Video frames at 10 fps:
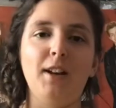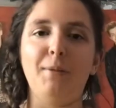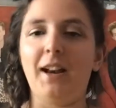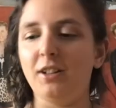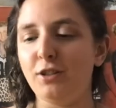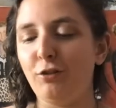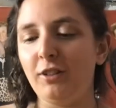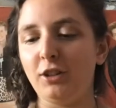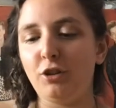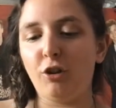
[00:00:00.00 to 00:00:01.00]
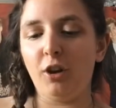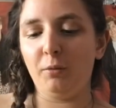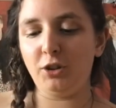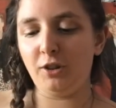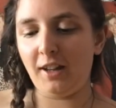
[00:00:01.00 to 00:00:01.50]
and he managed to finish third,
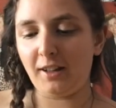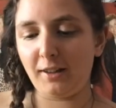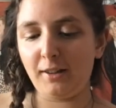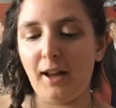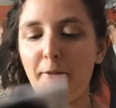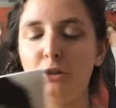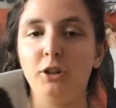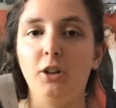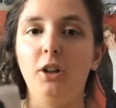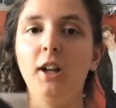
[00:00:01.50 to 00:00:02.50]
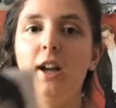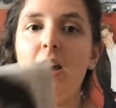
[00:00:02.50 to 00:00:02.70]
which is exceptional.